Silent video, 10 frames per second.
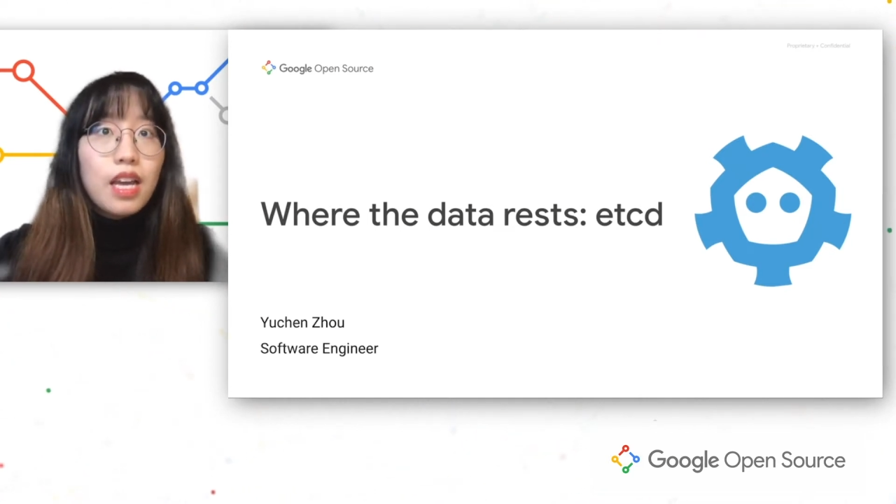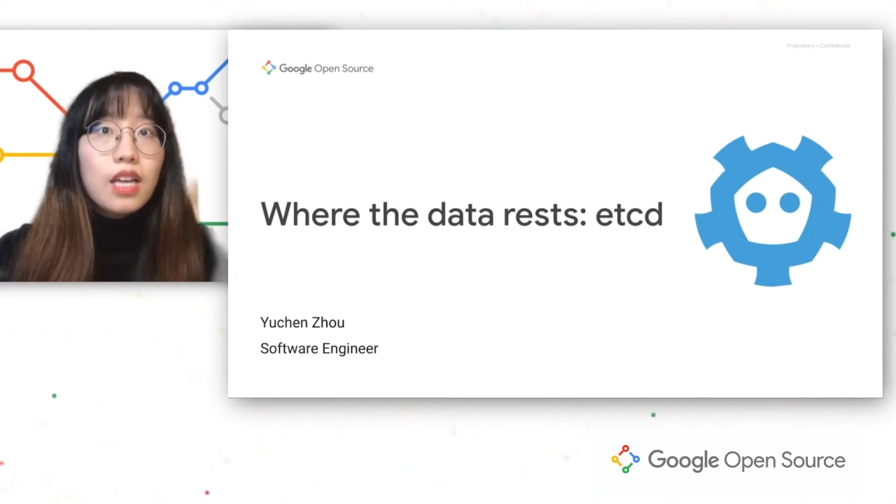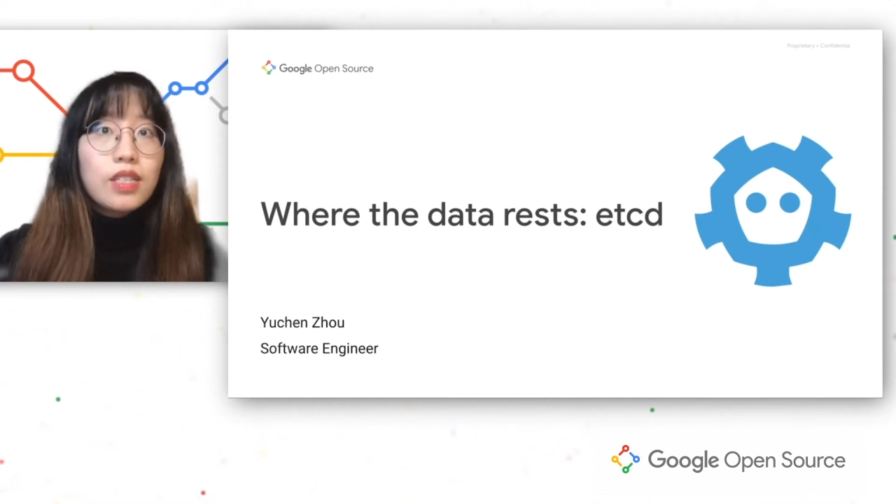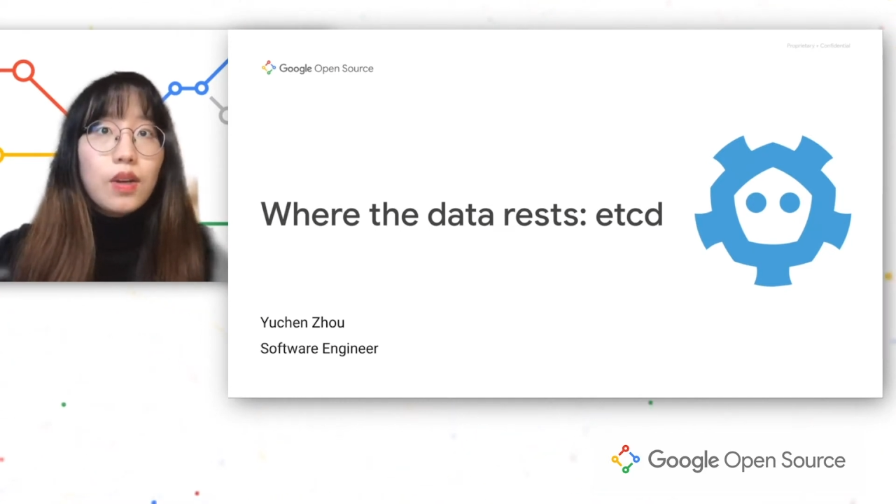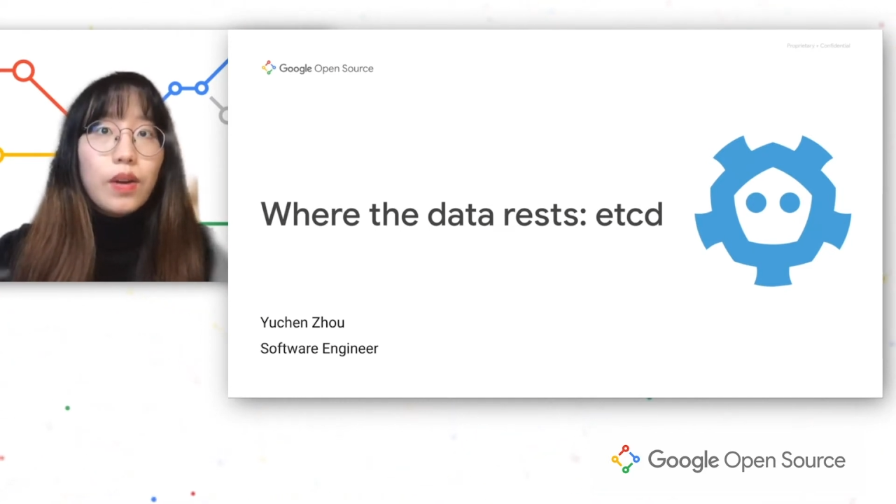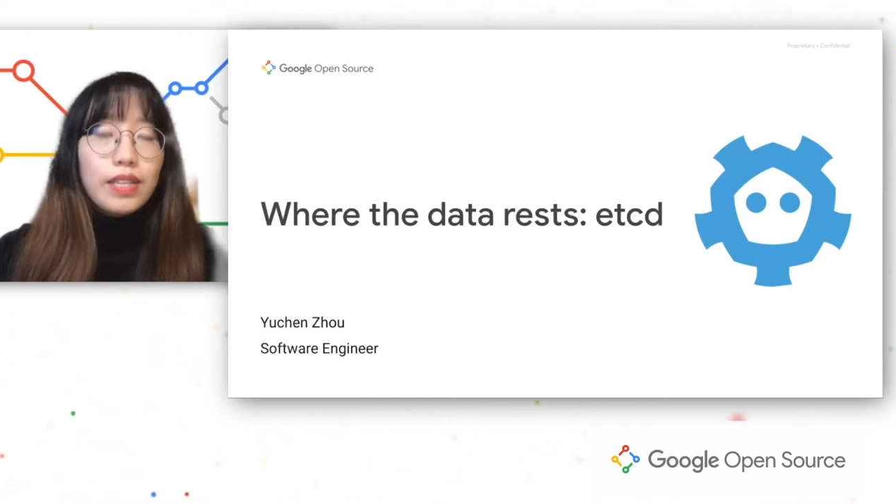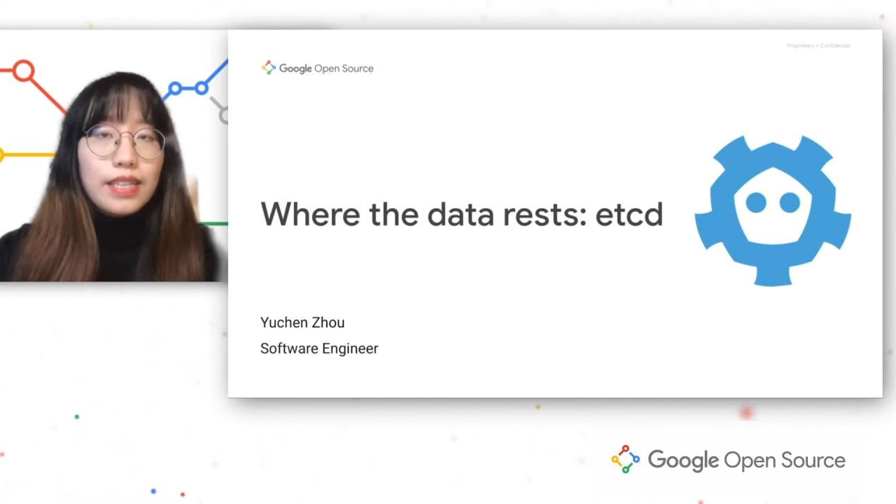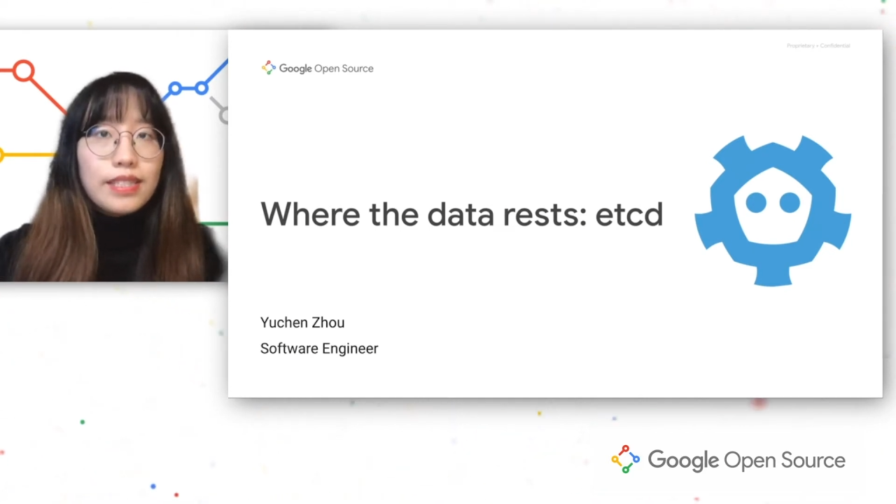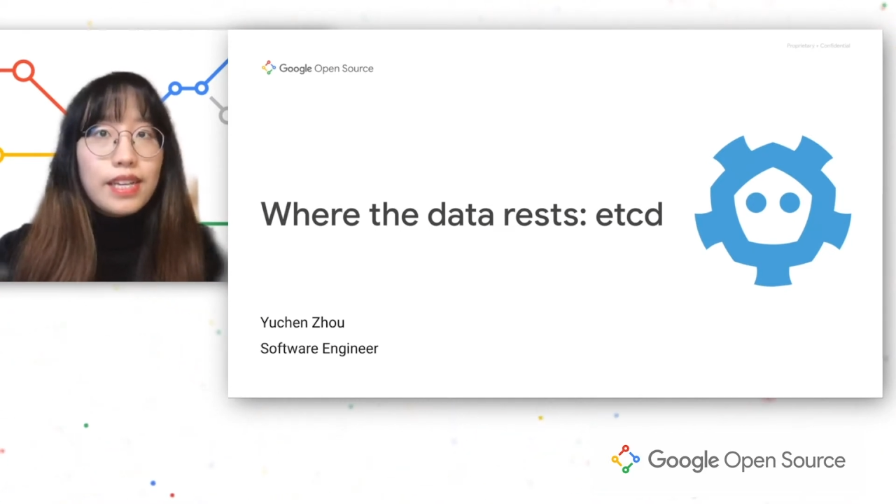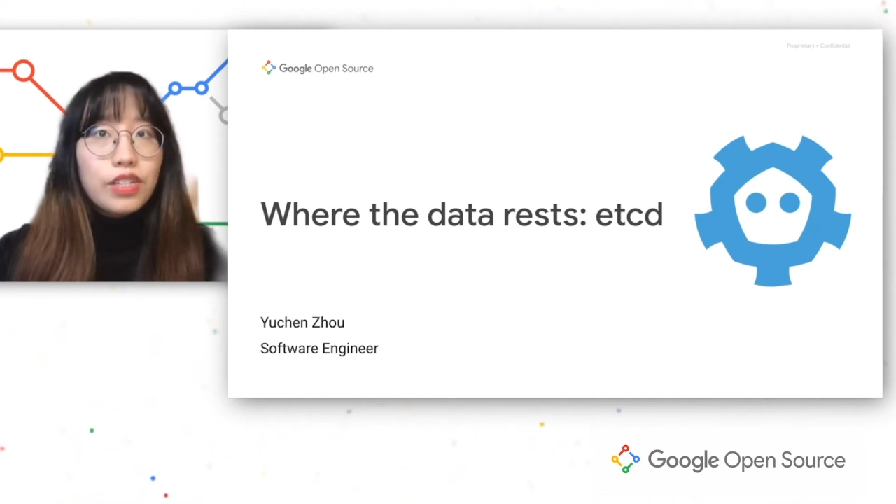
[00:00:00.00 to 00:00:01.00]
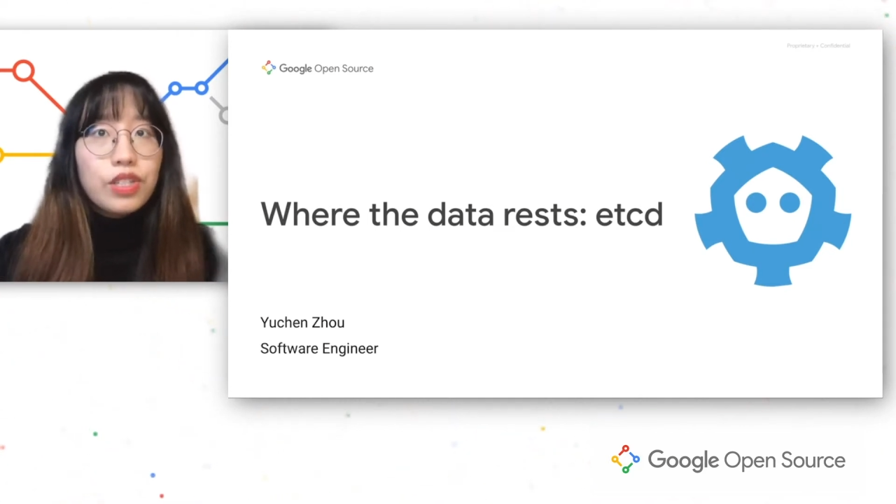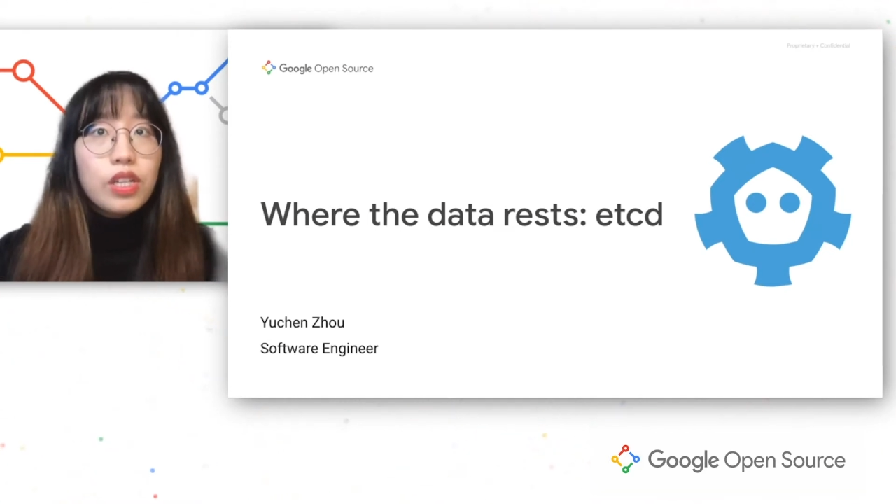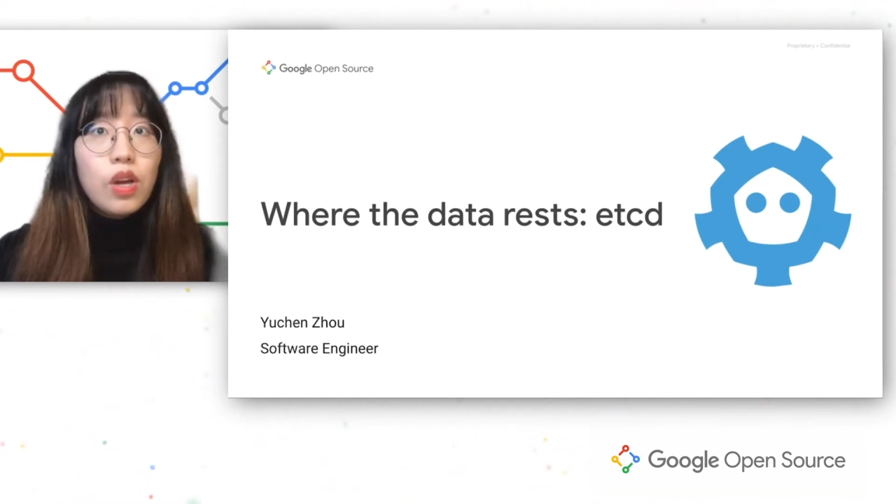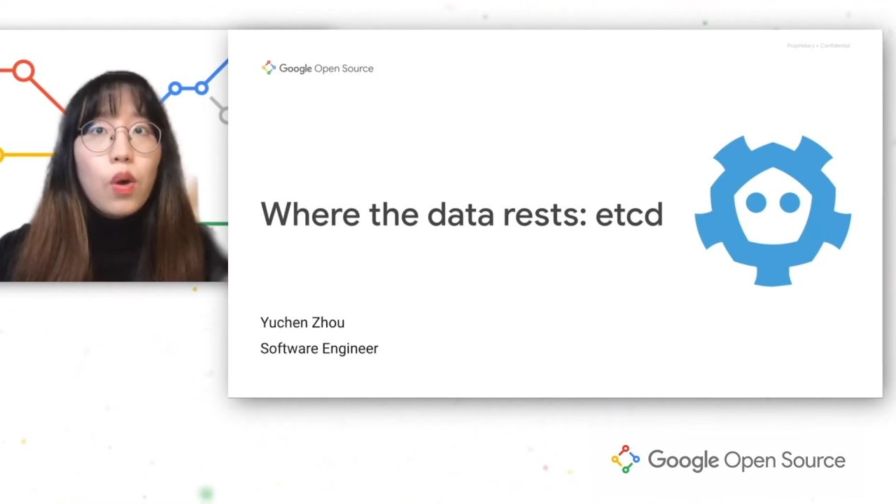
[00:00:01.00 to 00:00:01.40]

So in this session,